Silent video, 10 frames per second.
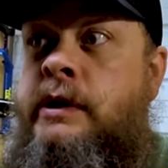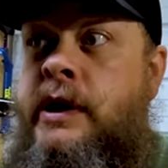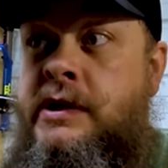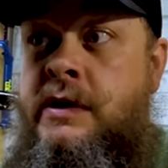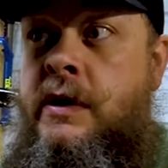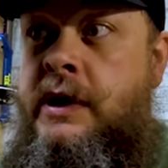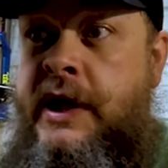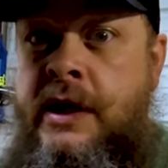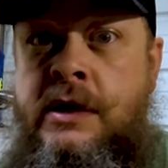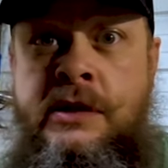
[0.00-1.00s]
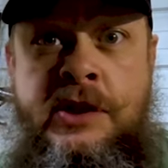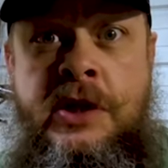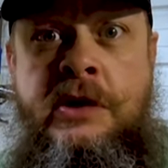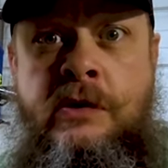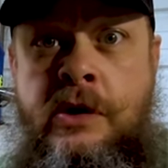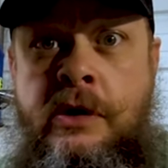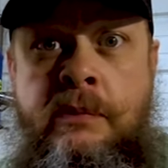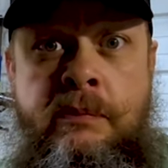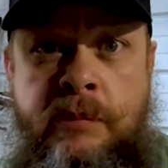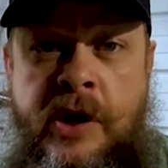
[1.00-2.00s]
and it's hard to get a good group.
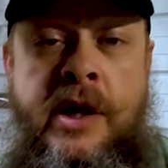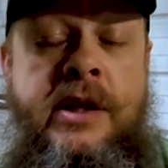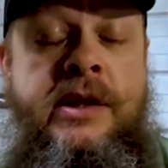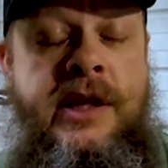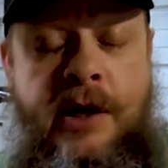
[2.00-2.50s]
But